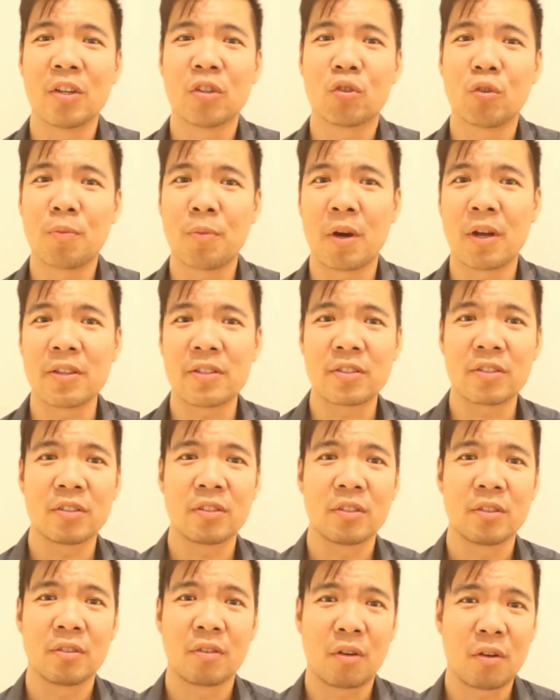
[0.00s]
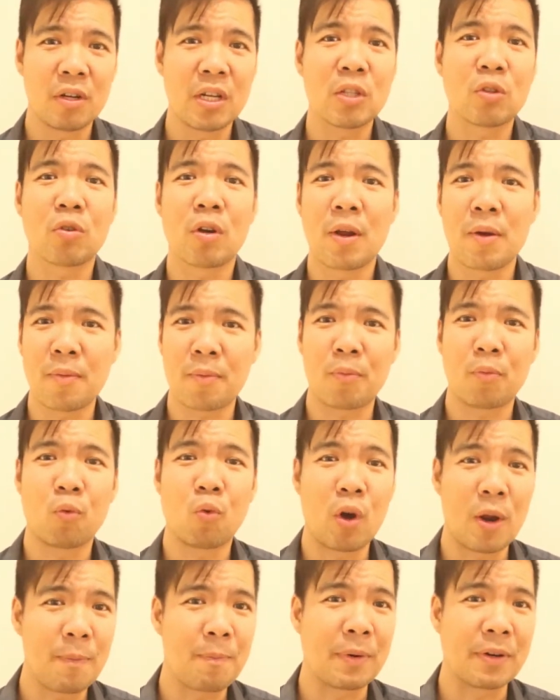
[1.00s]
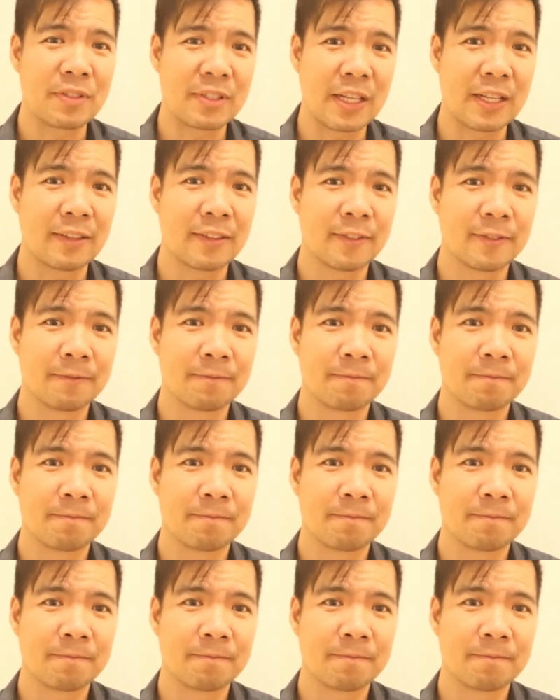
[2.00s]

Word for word: two months, only twenty-one percent.